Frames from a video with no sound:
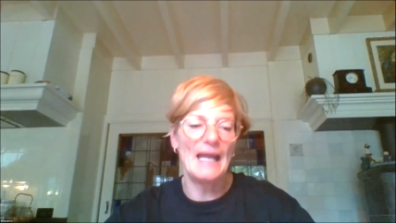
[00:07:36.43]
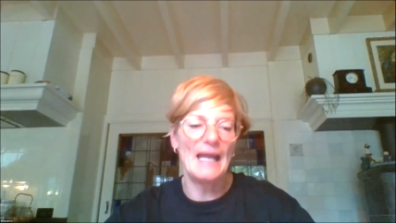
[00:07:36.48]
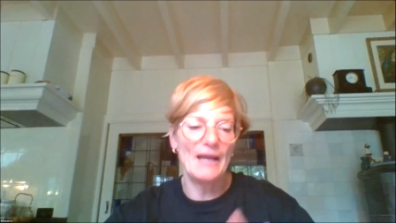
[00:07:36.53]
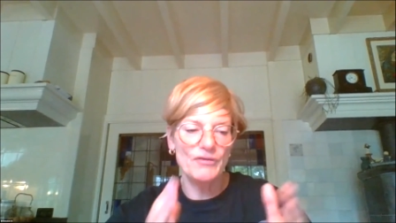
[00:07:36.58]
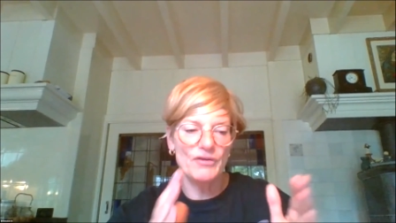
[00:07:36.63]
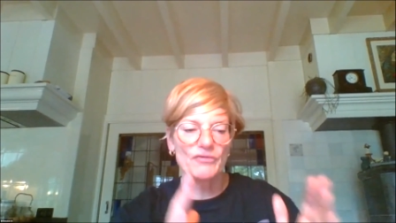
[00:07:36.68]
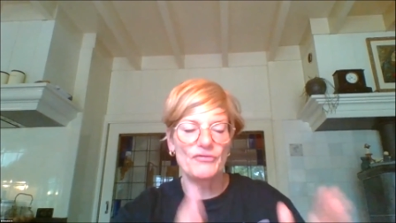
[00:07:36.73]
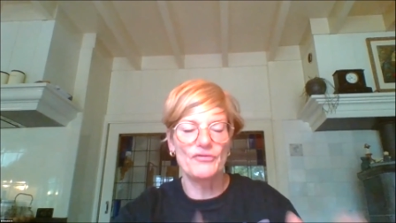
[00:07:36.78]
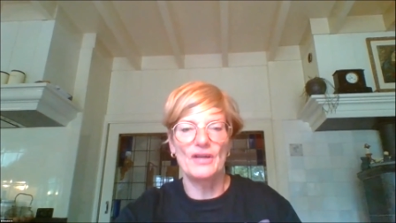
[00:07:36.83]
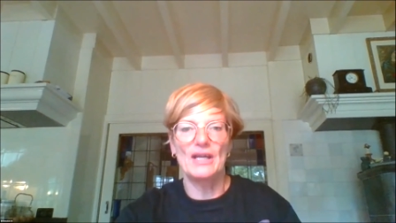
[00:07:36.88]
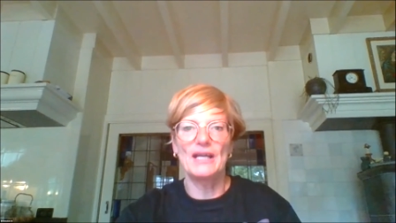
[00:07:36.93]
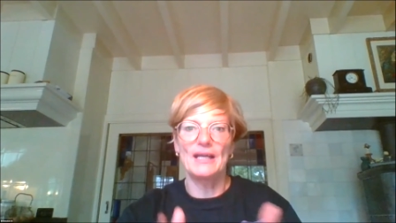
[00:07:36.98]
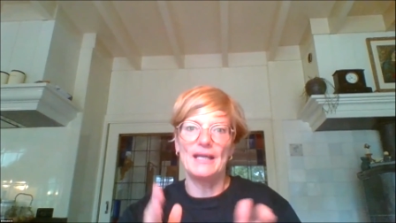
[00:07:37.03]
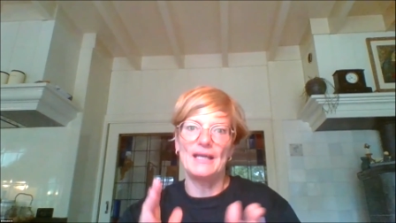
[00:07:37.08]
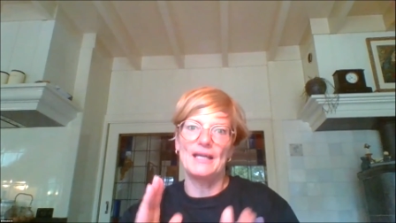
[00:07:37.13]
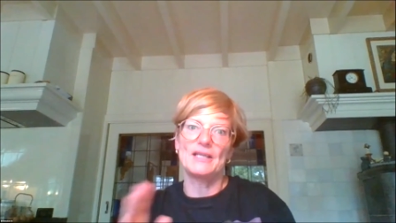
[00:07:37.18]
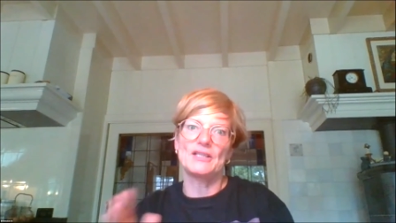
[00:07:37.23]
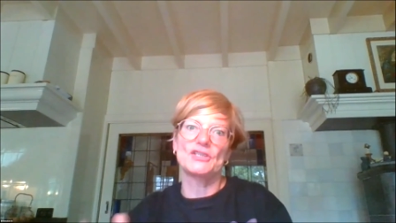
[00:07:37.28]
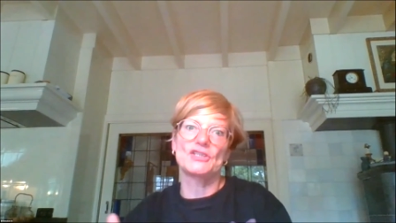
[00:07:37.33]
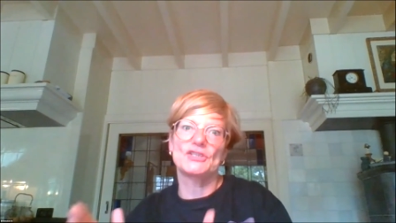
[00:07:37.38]
everything
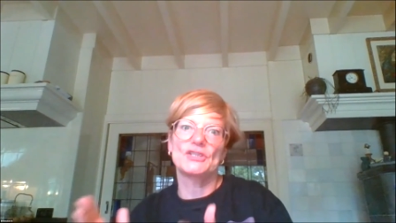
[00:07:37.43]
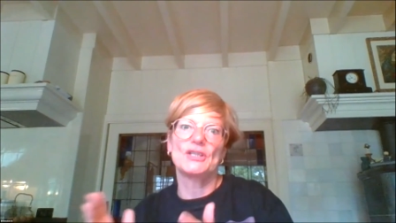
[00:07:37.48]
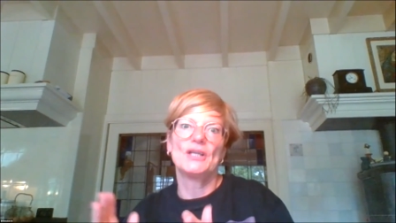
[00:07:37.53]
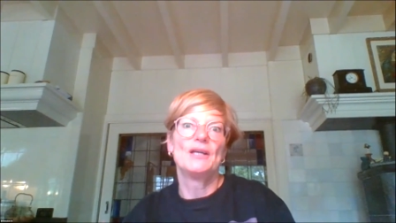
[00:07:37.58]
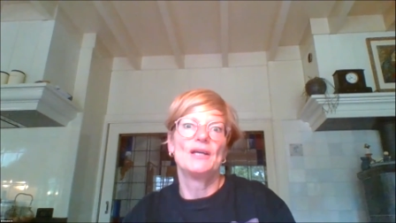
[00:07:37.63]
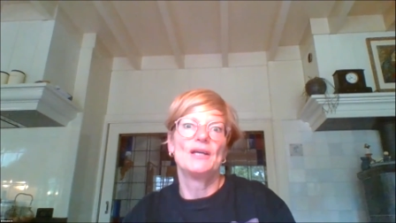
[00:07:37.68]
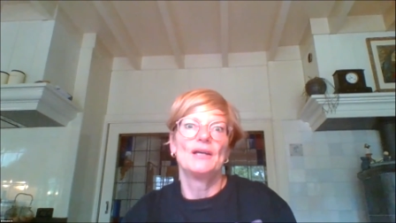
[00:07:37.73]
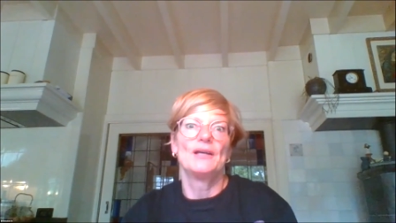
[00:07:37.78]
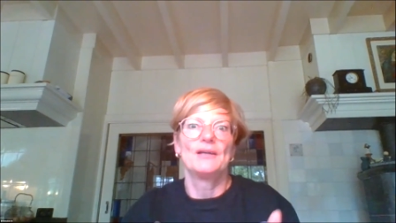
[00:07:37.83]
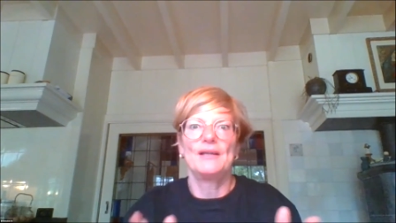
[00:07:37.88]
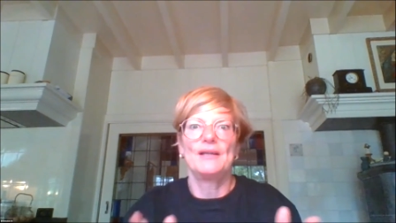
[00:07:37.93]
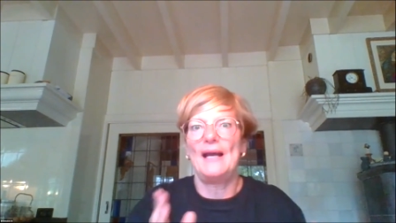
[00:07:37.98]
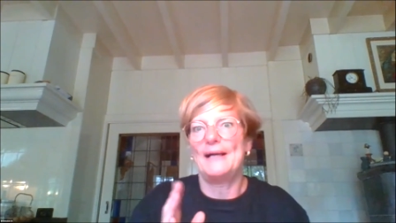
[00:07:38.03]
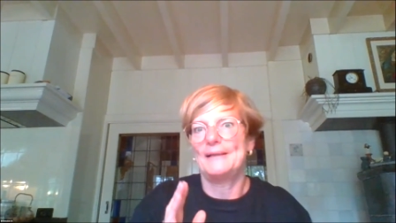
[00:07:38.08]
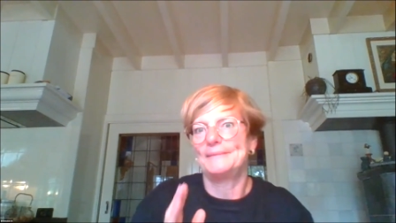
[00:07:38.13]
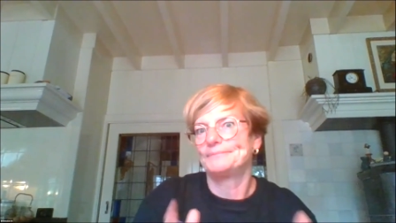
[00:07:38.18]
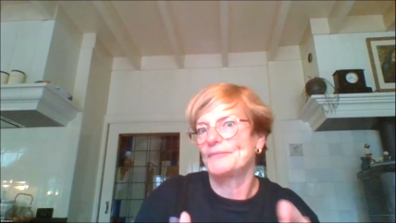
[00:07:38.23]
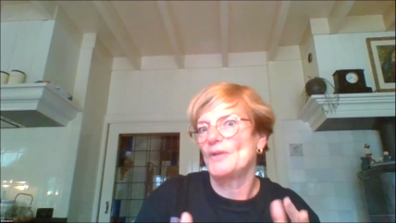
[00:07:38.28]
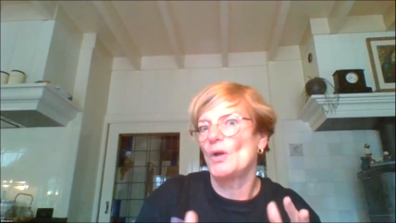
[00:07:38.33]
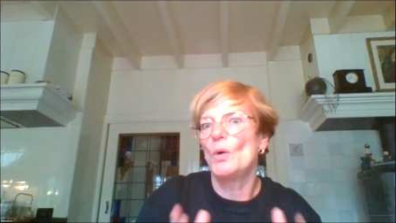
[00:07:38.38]
is
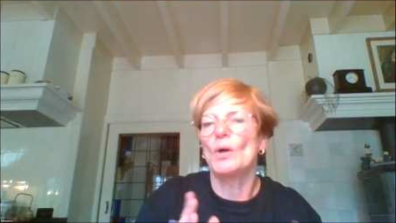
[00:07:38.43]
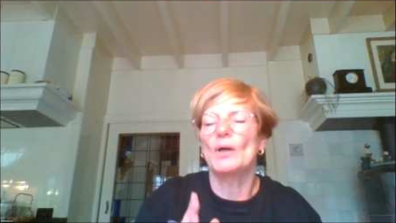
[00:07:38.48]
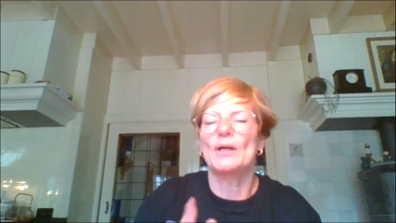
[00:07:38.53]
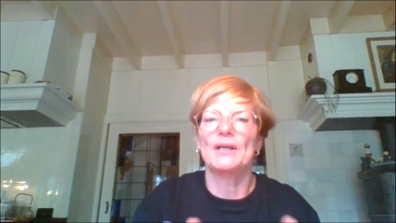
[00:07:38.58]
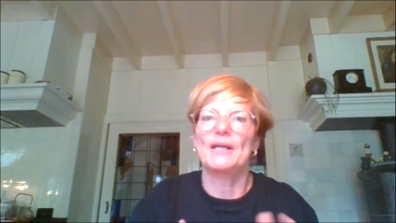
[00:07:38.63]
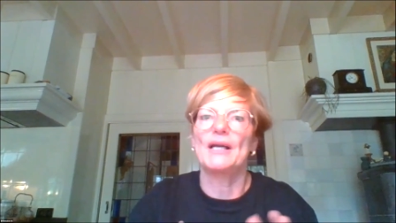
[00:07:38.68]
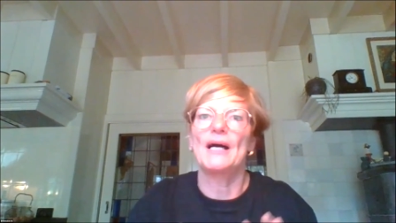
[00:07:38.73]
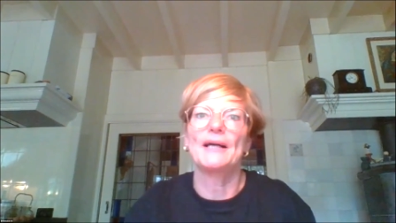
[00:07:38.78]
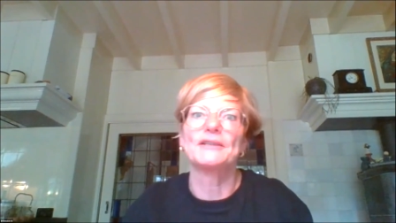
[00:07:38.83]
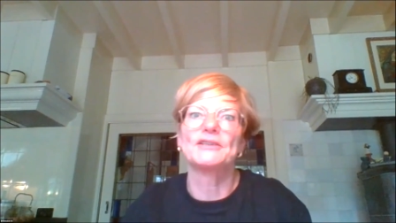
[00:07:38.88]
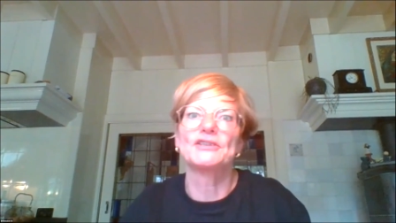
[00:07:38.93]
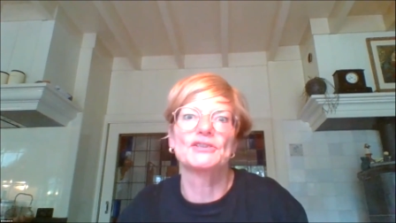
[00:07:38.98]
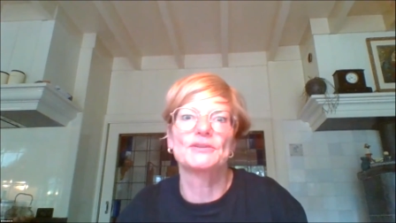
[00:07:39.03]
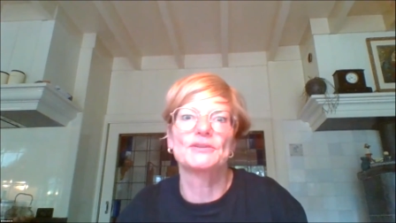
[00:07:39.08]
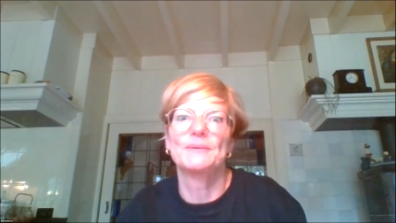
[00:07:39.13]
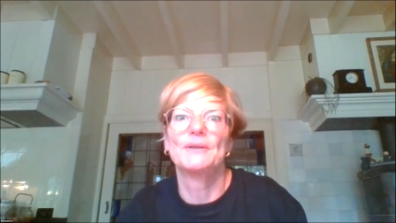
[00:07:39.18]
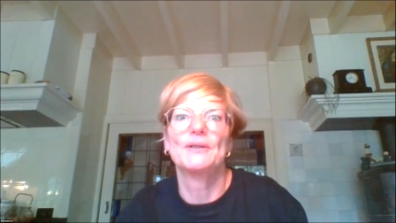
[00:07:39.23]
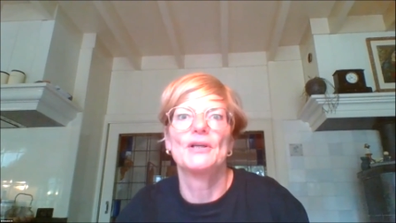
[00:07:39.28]
organized.